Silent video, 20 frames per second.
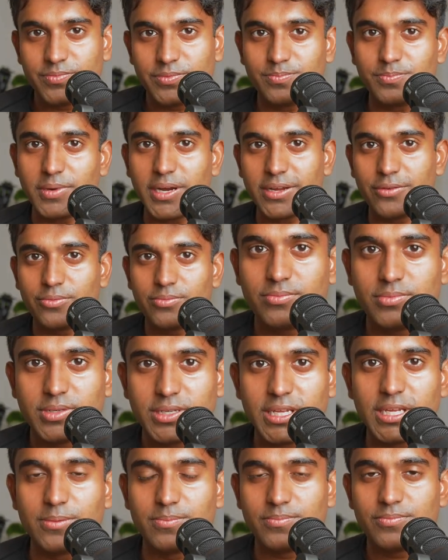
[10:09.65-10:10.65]
my
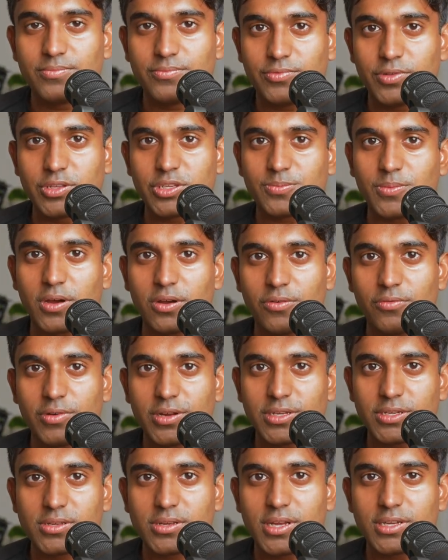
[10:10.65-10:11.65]
team for the Spartan
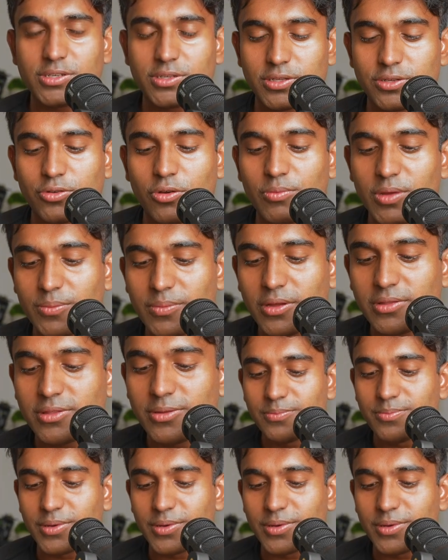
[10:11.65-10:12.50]
race actually told me about them.